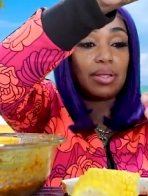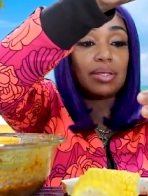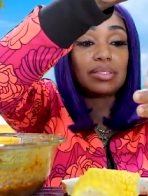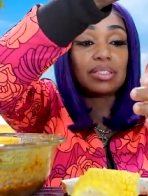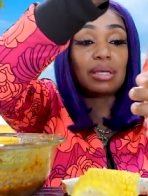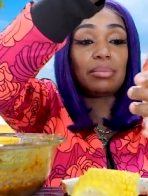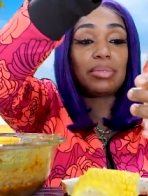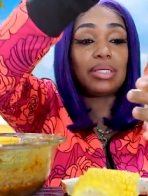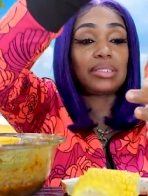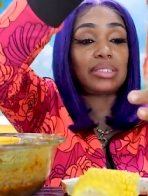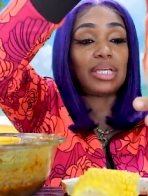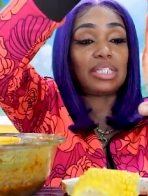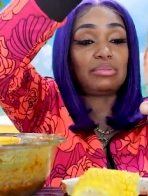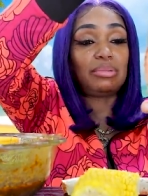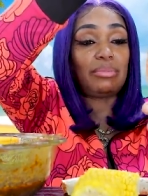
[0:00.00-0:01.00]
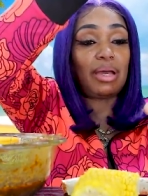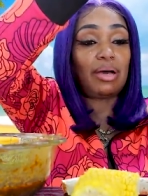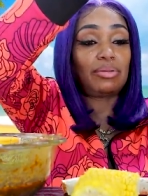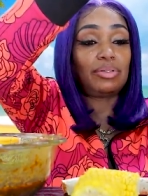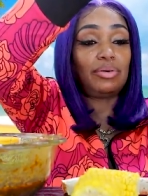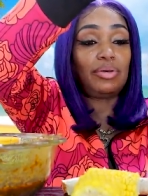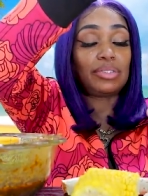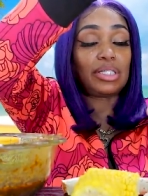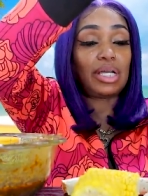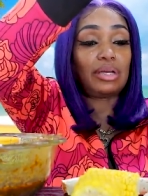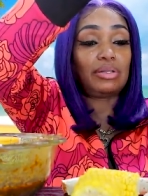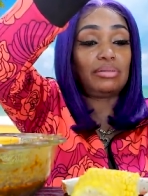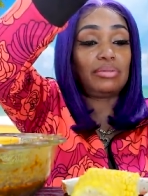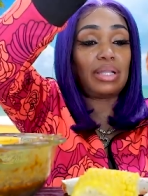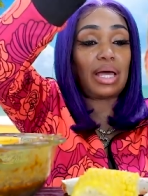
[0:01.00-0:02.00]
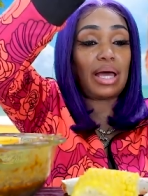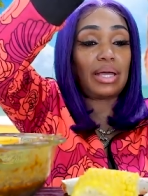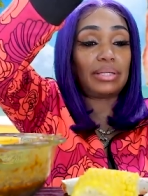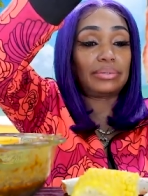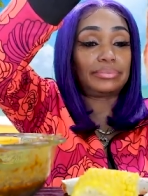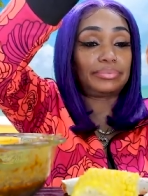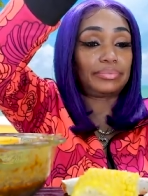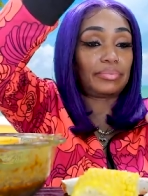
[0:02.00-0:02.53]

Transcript: Some of these things be malnourished, I ain't gonna even lie.